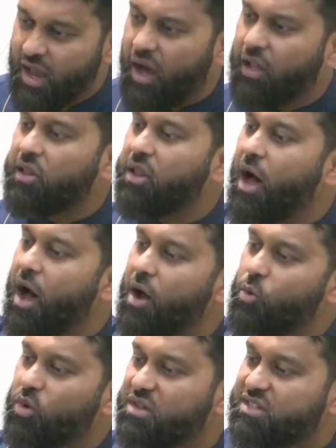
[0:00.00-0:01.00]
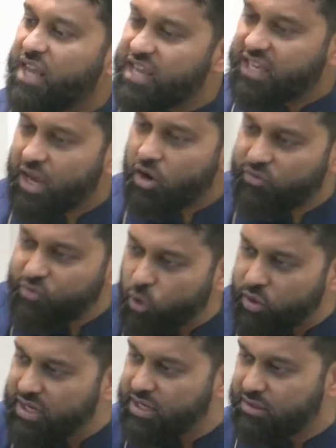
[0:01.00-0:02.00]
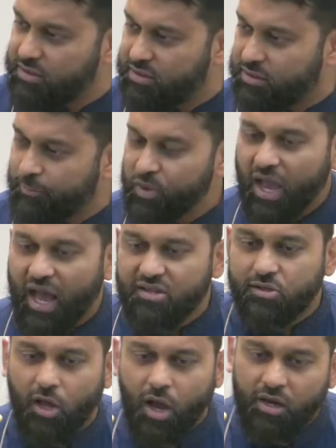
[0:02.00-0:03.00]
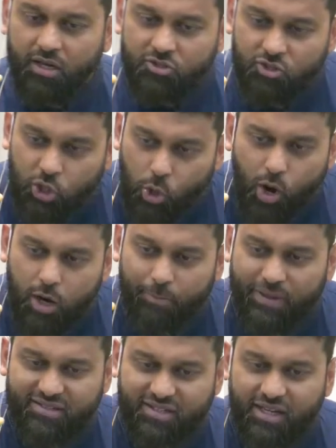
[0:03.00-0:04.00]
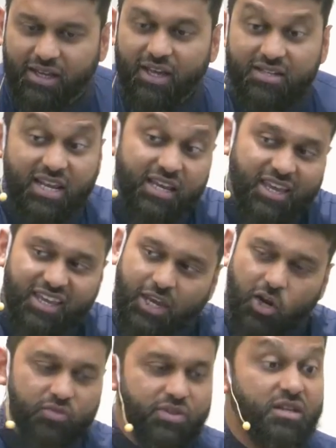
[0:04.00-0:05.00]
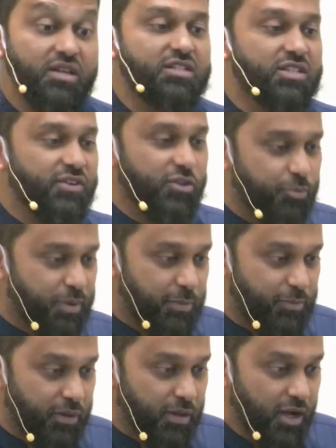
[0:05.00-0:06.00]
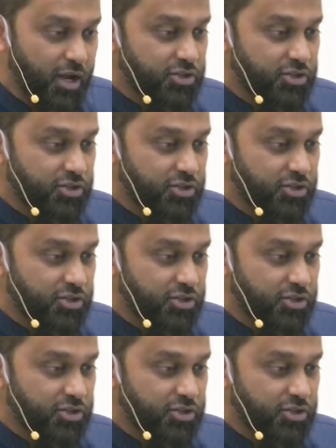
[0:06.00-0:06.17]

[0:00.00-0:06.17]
Allah will take care of your needs as long as you are busy taking care of the needs of other people.